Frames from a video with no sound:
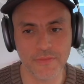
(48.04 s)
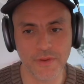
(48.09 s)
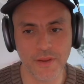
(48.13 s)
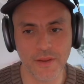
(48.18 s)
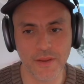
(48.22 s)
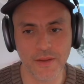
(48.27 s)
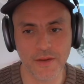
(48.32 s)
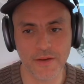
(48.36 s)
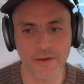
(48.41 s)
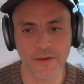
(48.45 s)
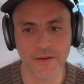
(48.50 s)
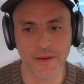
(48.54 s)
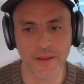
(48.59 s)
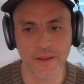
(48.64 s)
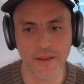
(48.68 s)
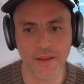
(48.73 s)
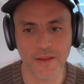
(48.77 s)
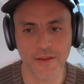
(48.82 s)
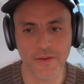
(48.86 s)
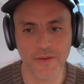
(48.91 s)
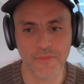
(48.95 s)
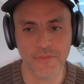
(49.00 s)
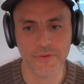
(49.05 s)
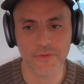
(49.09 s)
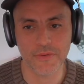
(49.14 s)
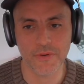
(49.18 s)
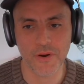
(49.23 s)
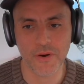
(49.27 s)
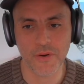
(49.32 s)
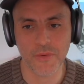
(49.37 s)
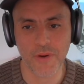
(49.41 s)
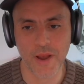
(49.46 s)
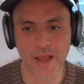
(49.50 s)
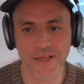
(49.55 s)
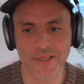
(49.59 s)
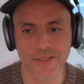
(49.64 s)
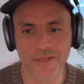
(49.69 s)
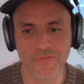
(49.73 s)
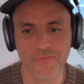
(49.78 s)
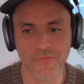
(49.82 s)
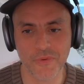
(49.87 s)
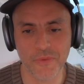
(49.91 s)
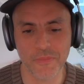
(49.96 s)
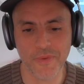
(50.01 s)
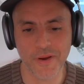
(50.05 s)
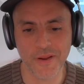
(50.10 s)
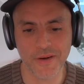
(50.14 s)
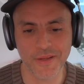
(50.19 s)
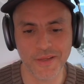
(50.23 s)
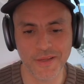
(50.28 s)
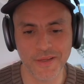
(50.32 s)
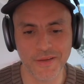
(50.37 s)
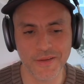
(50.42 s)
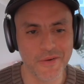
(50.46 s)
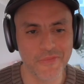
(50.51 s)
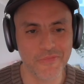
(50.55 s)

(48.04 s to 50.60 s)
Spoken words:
then, ask for money